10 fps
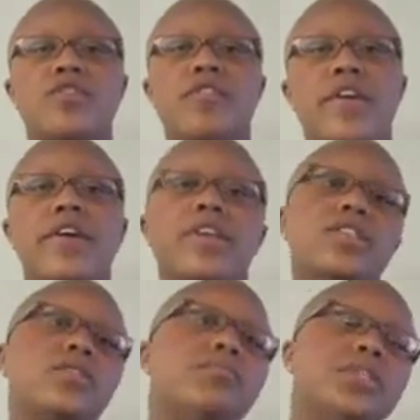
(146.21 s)
of
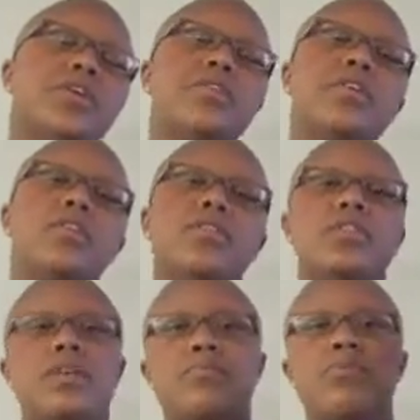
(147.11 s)
various
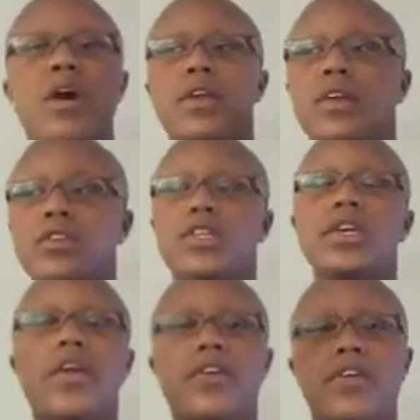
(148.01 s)
materials and brought in
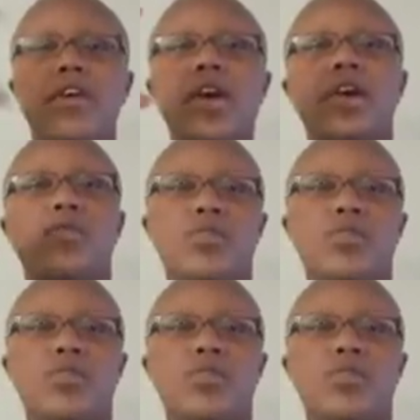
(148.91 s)
together in